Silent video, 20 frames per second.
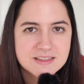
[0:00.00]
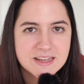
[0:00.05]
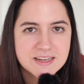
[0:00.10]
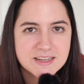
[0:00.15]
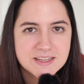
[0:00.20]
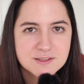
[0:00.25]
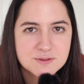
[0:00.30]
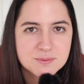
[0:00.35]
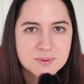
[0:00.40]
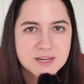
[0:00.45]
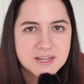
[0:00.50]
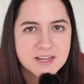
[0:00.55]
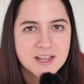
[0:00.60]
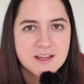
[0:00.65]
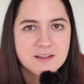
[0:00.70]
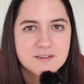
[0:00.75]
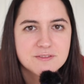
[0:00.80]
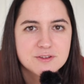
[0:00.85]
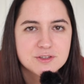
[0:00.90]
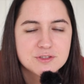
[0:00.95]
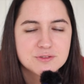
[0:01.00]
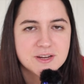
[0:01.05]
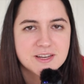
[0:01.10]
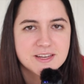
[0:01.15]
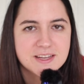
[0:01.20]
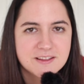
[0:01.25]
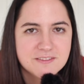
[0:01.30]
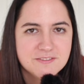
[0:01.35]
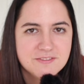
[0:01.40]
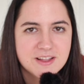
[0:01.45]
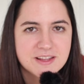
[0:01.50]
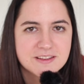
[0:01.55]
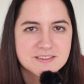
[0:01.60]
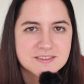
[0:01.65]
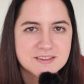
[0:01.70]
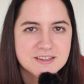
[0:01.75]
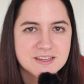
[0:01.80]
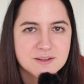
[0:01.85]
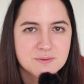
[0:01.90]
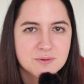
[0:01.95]
lighting is what I get for trying to get
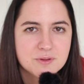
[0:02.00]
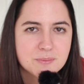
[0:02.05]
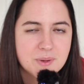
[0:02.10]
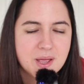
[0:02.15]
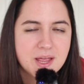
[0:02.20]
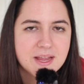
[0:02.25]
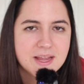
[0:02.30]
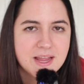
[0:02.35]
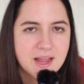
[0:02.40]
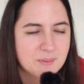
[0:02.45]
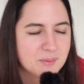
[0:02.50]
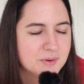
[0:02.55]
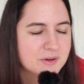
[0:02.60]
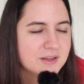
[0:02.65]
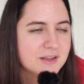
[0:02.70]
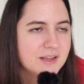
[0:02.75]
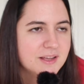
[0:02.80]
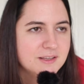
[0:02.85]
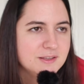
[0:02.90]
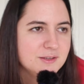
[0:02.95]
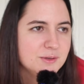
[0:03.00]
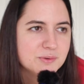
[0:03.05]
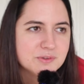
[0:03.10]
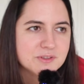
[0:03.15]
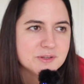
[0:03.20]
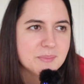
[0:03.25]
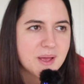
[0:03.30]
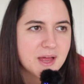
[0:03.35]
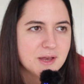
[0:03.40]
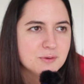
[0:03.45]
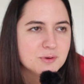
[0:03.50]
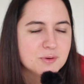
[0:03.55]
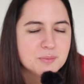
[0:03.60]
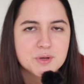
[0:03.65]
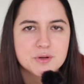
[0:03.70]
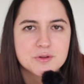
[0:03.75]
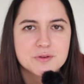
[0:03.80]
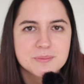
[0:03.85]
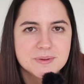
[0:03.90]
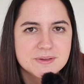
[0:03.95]
fancy with my camera and using manual
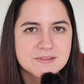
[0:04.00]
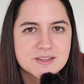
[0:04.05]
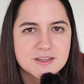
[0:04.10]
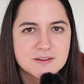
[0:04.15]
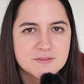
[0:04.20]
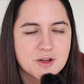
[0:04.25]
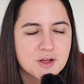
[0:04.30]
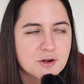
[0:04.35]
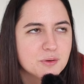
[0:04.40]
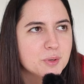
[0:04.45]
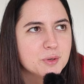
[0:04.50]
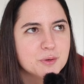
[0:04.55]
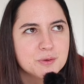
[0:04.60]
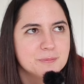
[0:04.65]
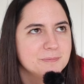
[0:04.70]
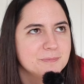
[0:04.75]
mode instead of auto mode.